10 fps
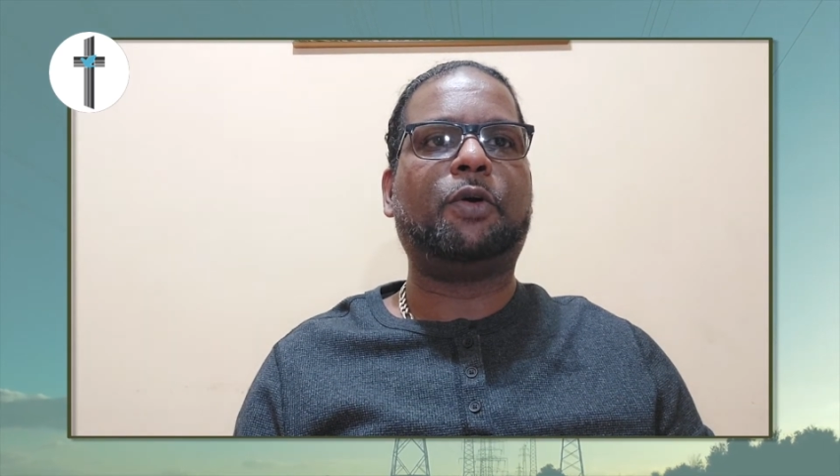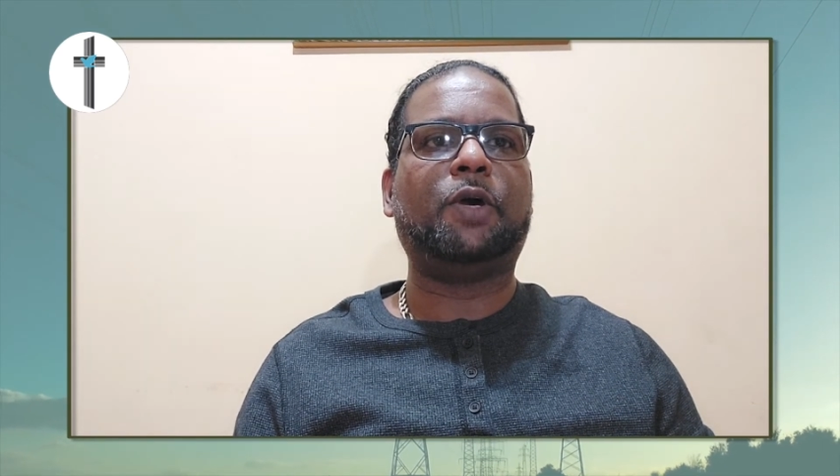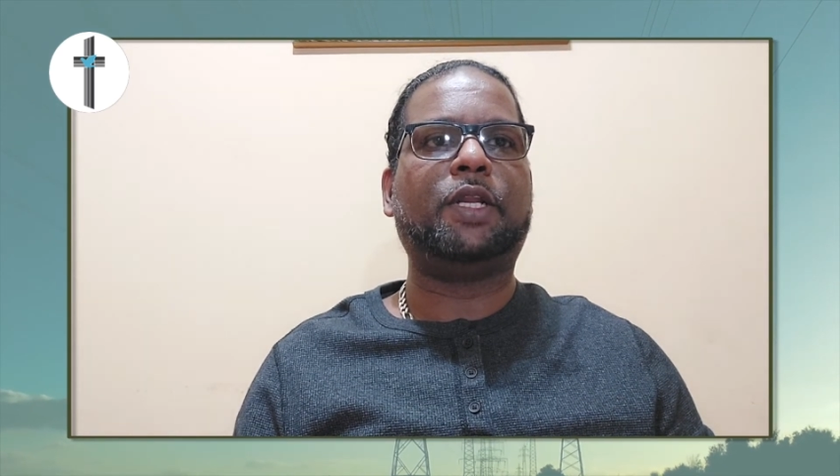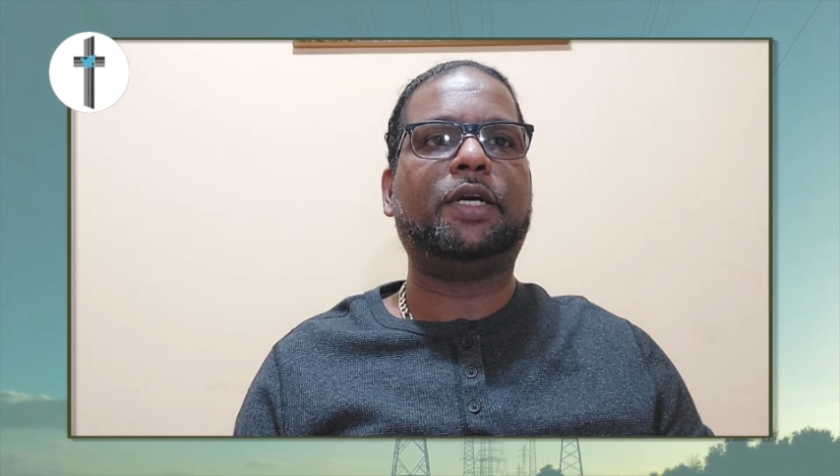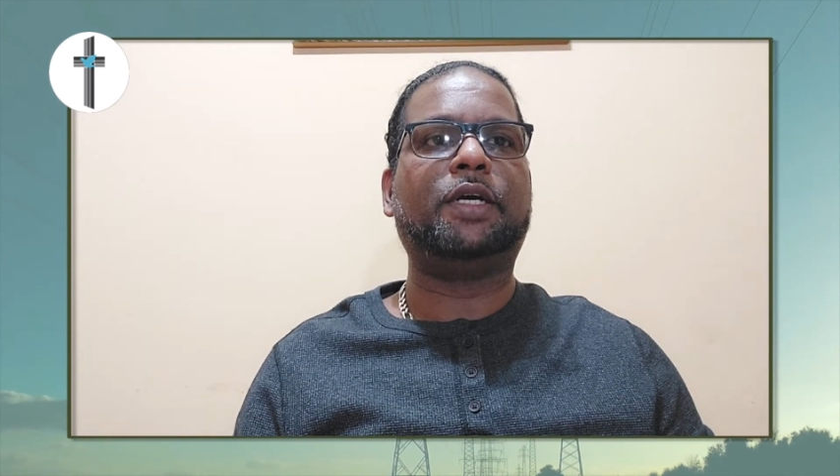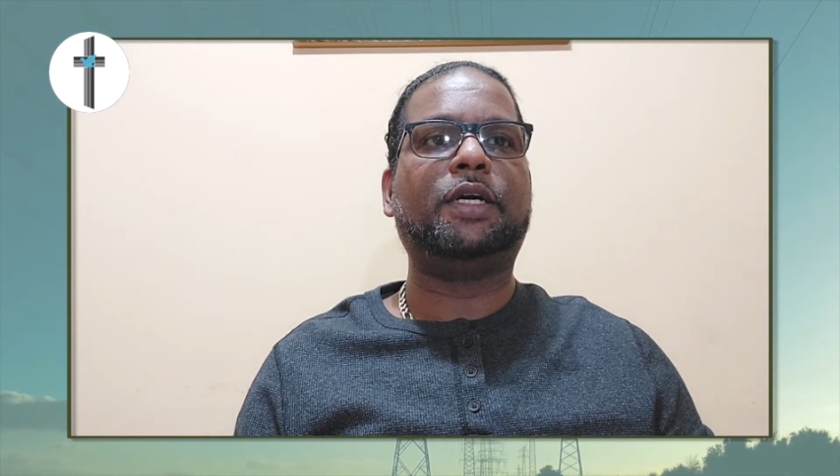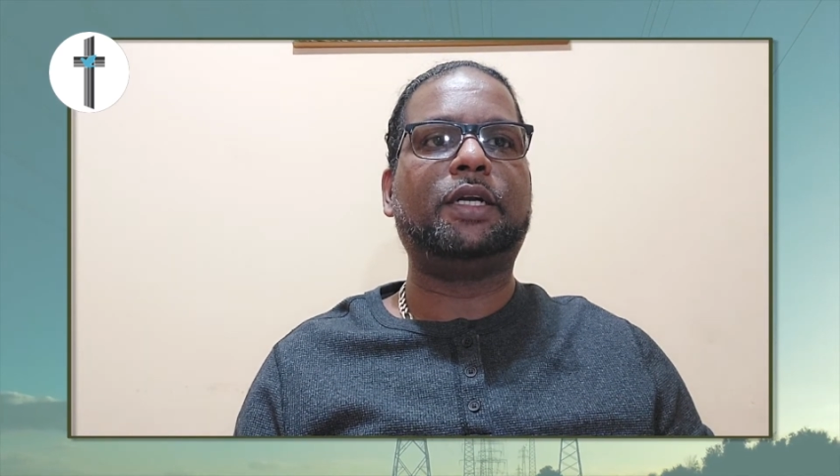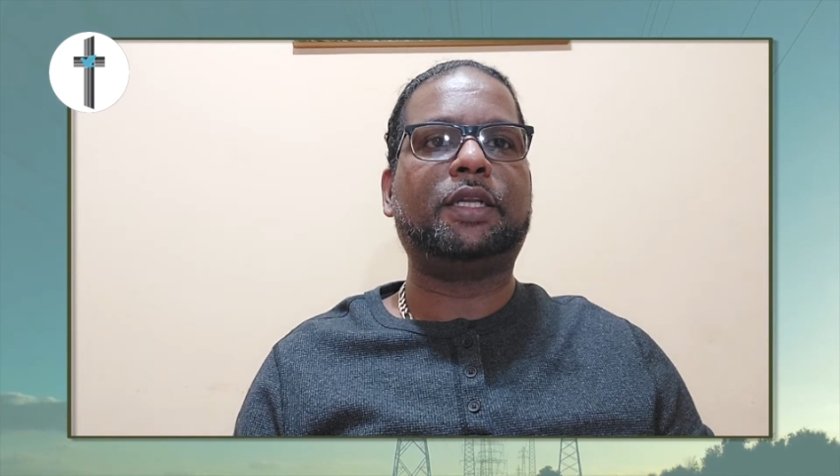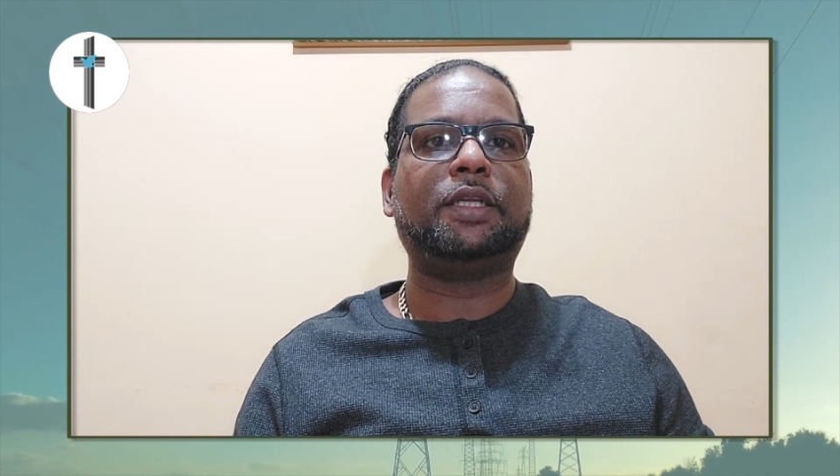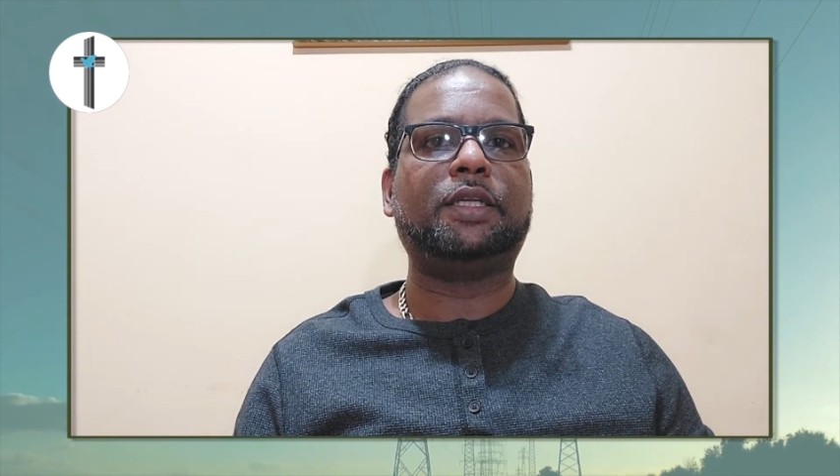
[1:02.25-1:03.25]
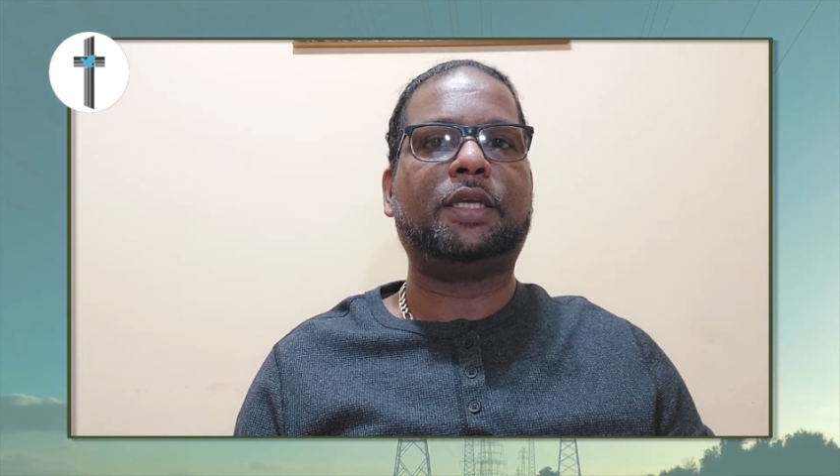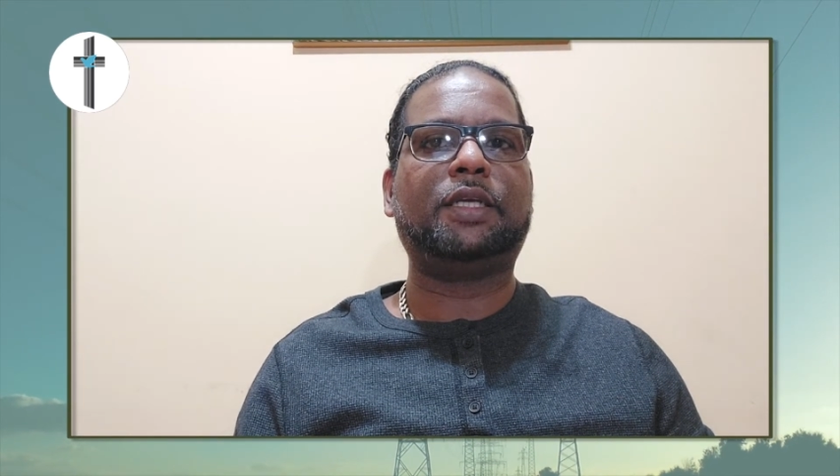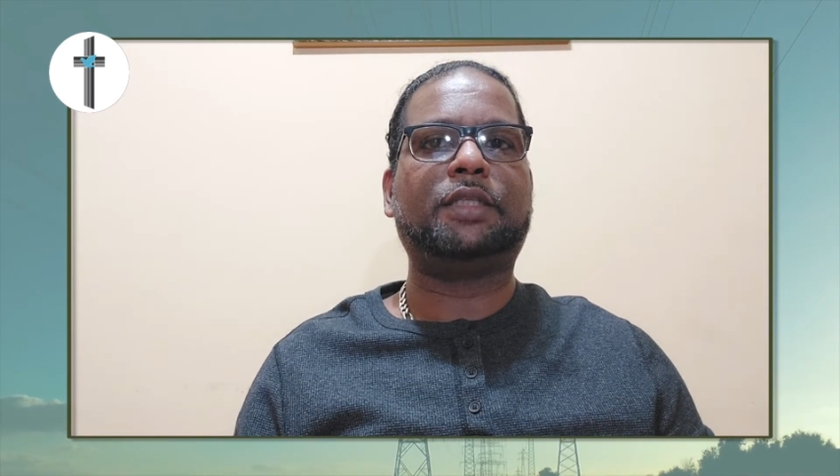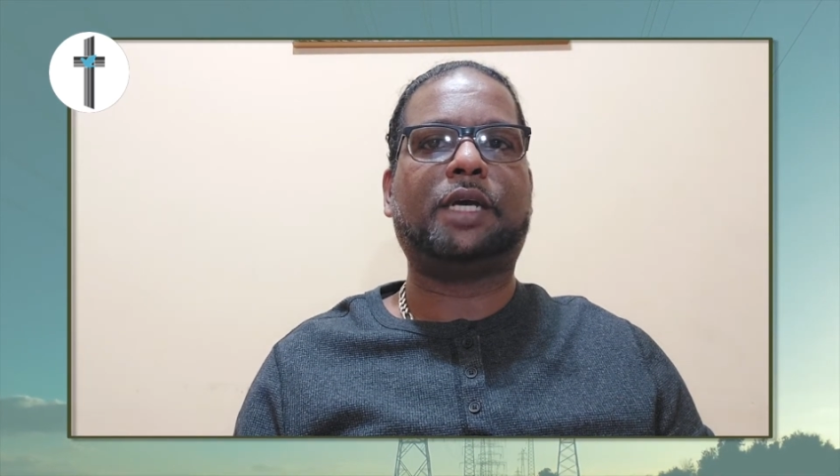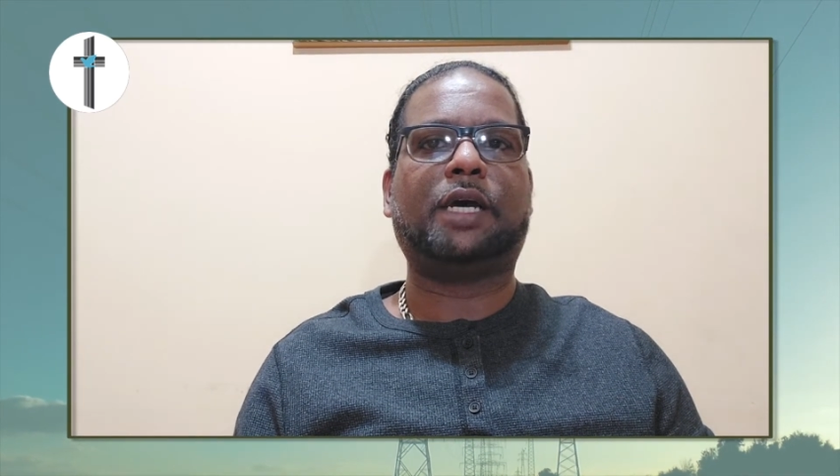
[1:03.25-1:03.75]
all earthly
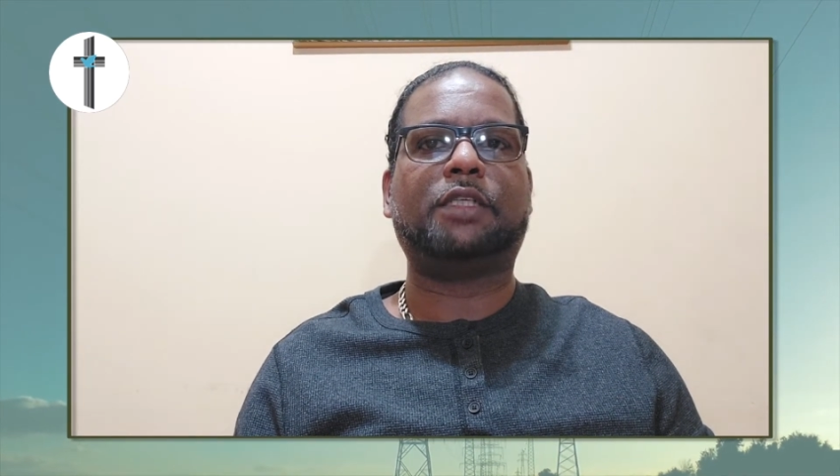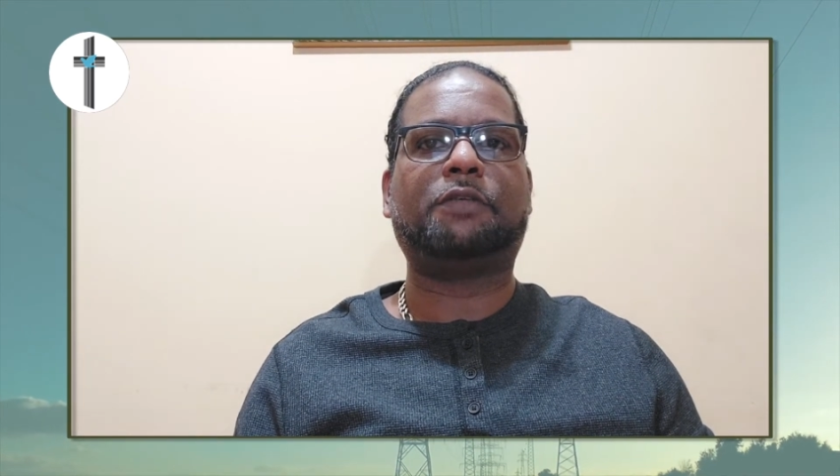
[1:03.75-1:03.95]
things as